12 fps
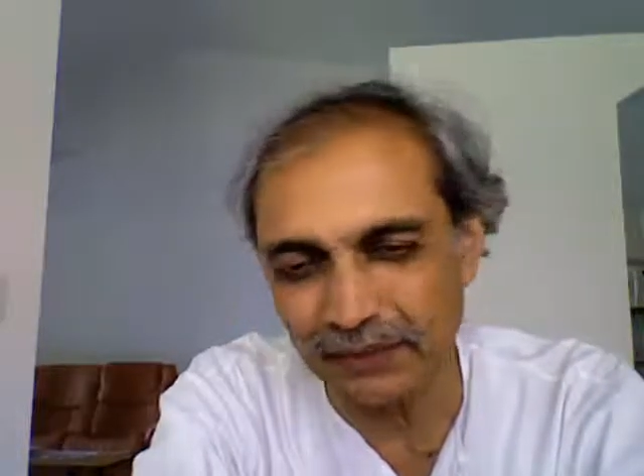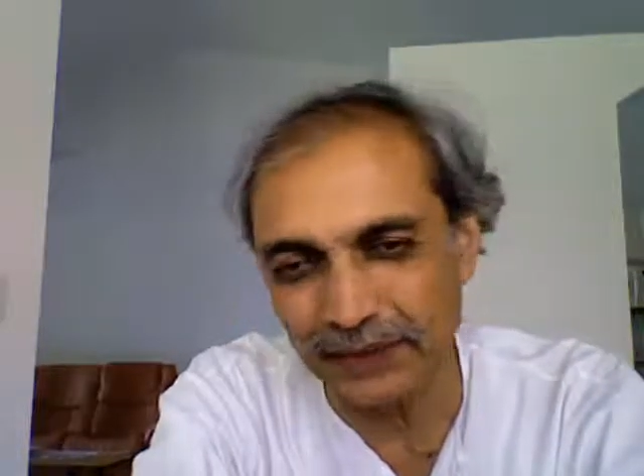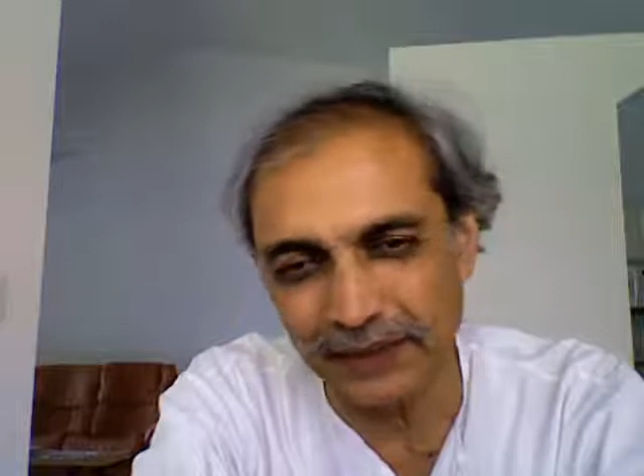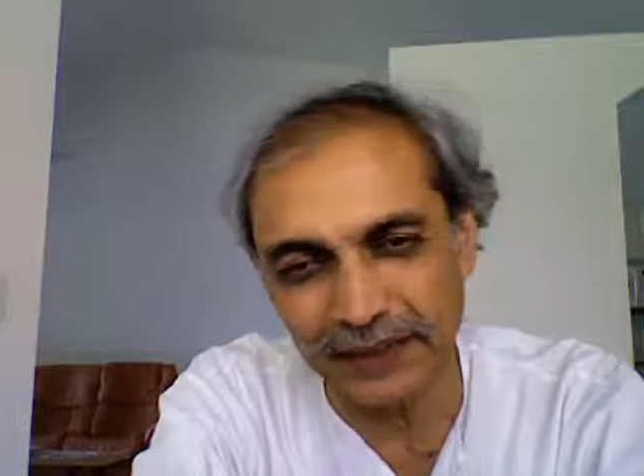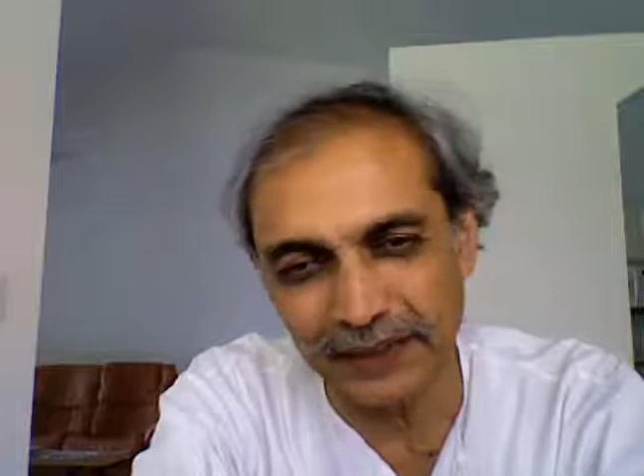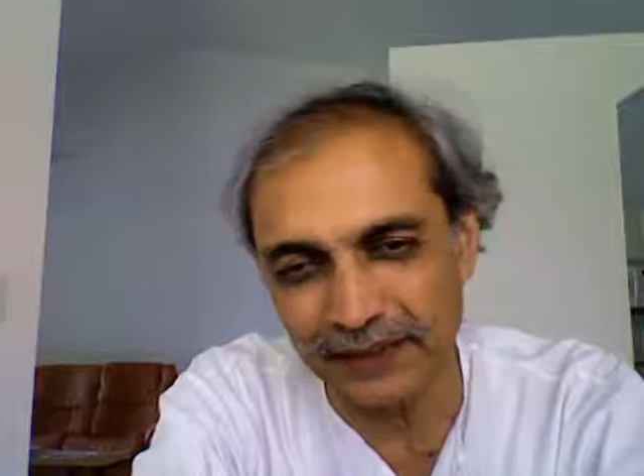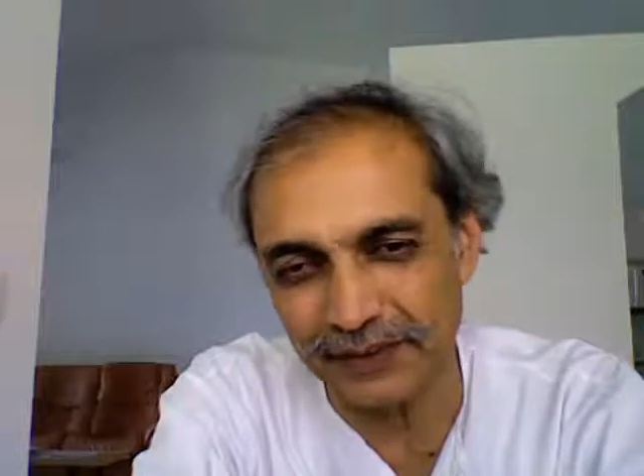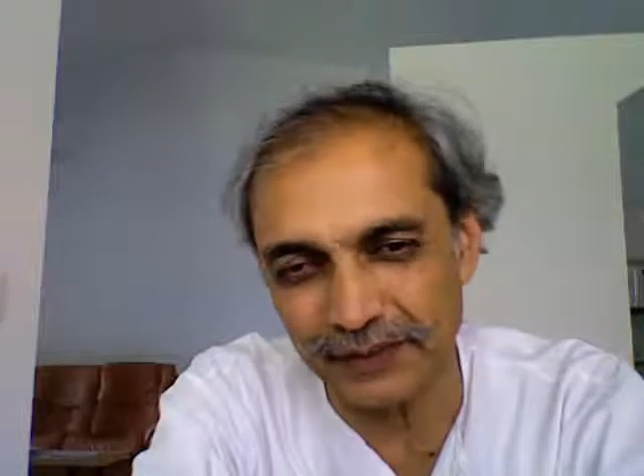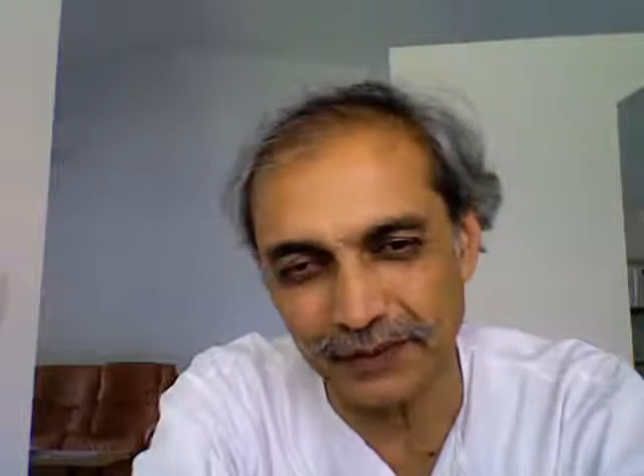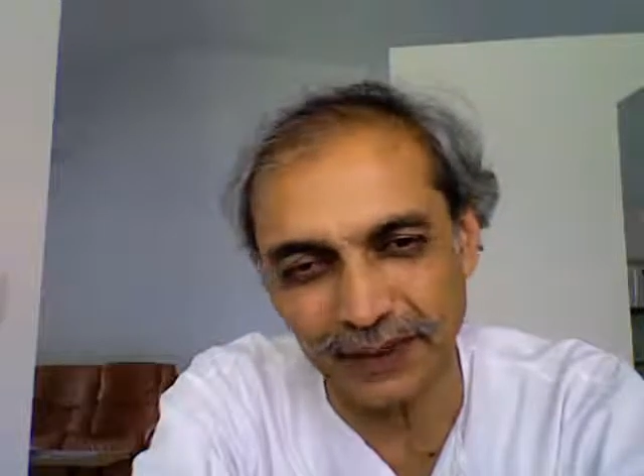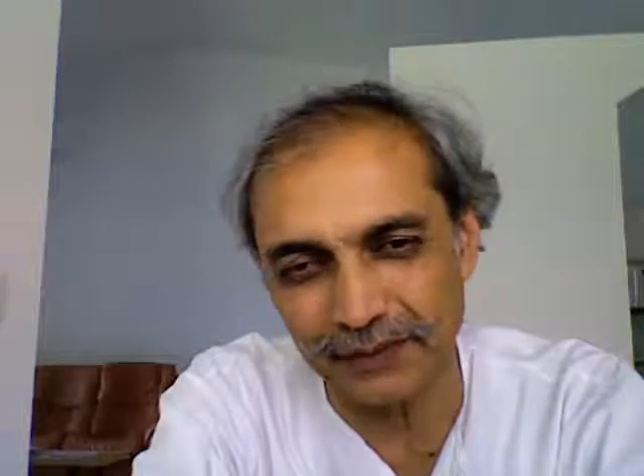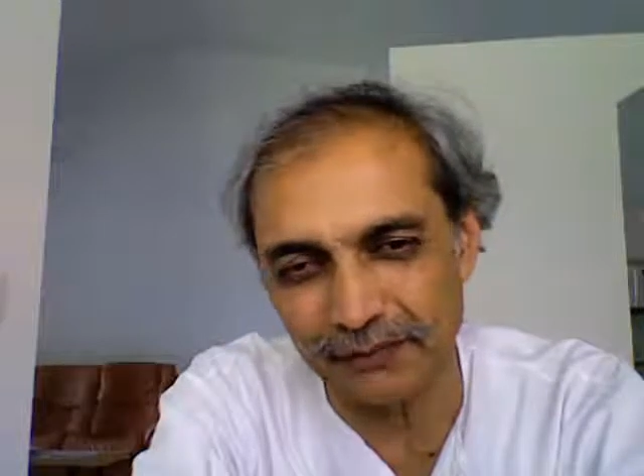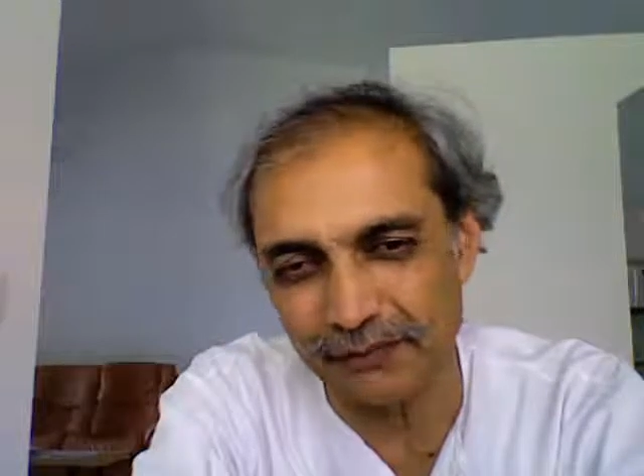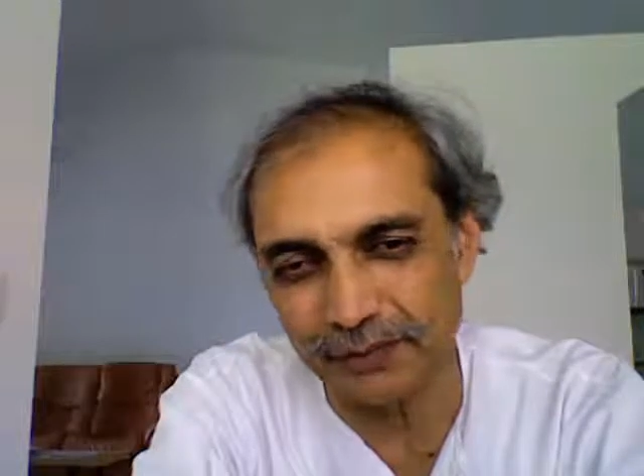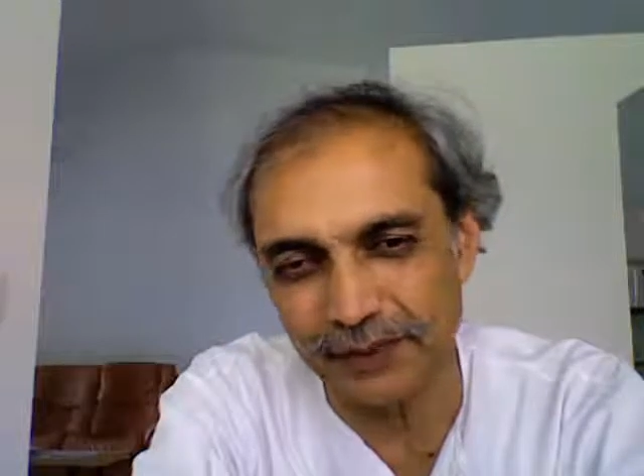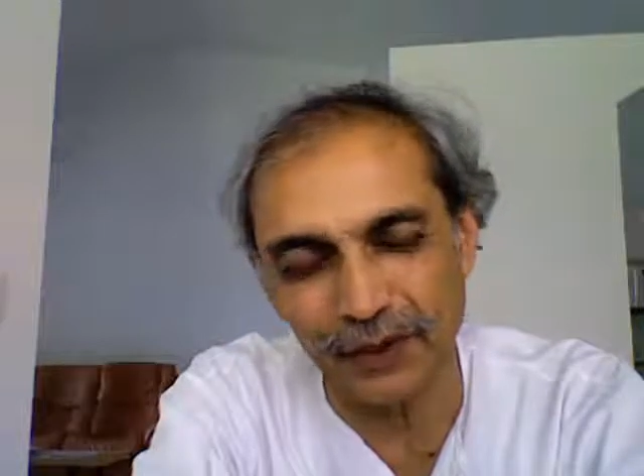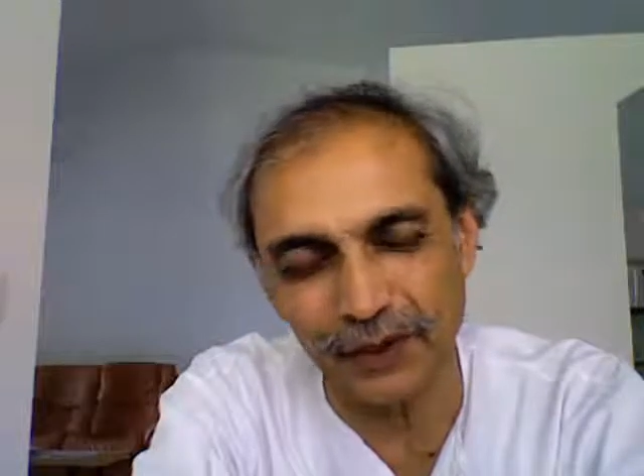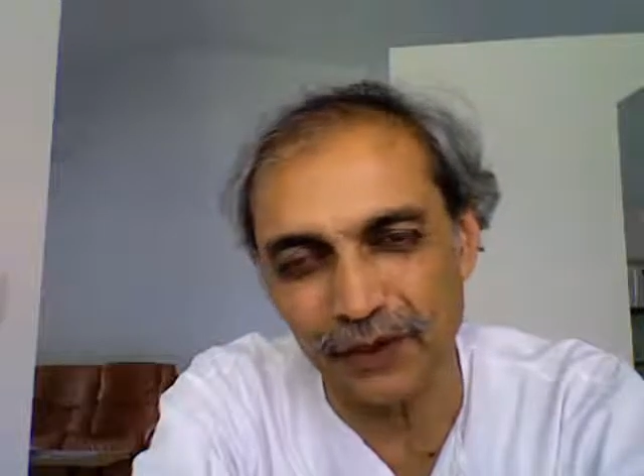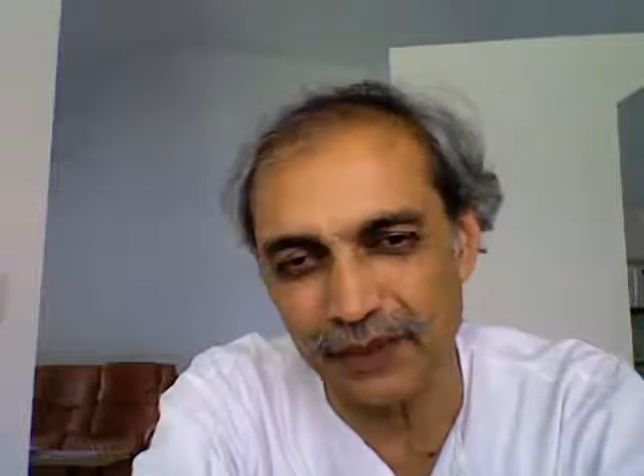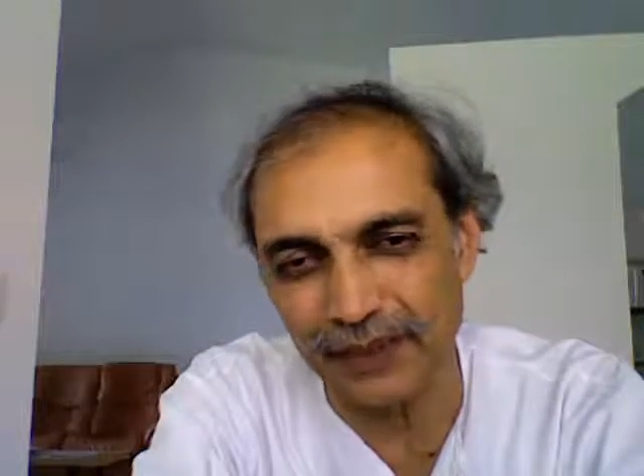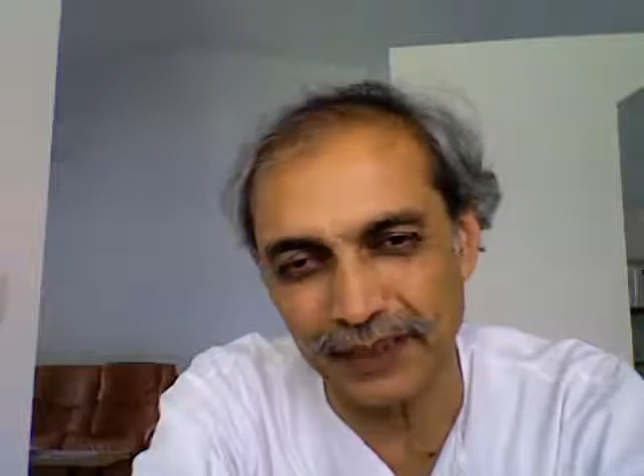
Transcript: where you are beyond